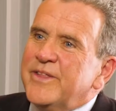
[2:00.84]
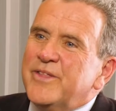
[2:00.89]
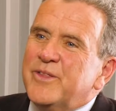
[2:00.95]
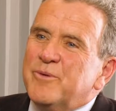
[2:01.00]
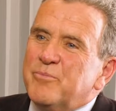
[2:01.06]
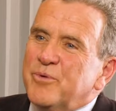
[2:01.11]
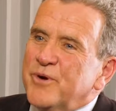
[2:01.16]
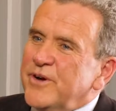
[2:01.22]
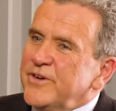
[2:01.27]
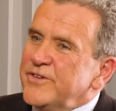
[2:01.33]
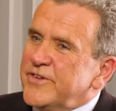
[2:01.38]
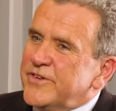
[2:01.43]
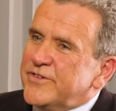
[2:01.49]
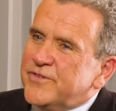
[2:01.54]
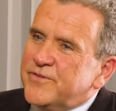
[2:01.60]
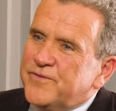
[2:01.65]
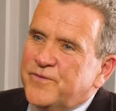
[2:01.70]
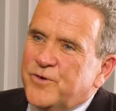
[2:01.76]
The
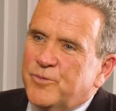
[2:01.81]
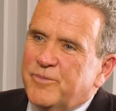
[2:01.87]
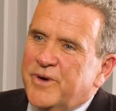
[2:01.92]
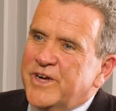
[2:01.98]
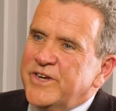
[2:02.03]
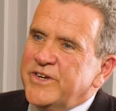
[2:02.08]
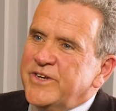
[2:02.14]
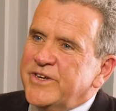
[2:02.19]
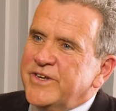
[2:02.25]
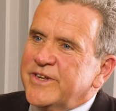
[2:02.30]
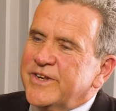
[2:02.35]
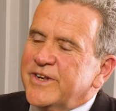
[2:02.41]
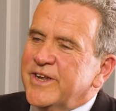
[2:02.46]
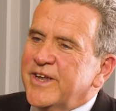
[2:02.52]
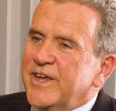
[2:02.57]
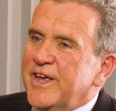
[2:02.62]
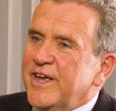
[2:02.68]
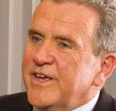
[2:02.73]
process of
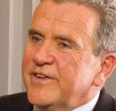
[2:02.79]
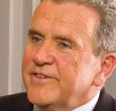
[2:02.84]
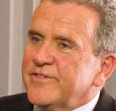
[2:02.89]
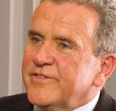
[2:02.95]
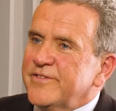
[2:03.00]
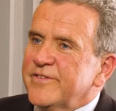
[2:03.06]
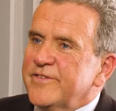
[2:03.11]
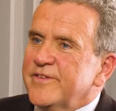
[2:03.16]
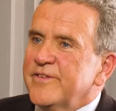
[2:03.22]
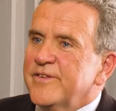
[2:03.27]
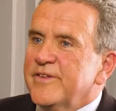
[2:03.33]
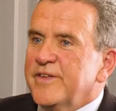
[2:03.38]
formation has